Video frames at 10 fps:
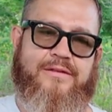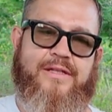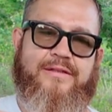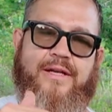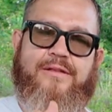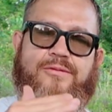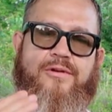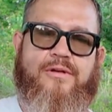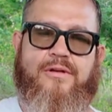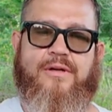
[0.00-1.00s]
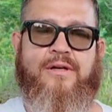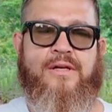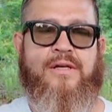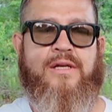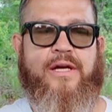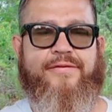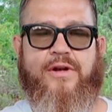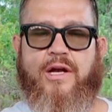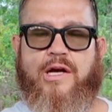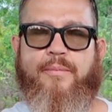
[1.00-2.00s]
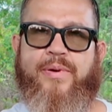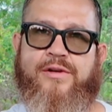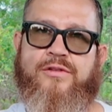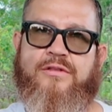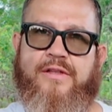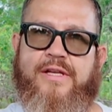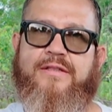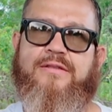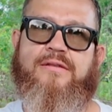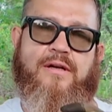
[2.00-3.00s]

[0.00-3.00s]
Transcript: These things were, if you look up pictures of these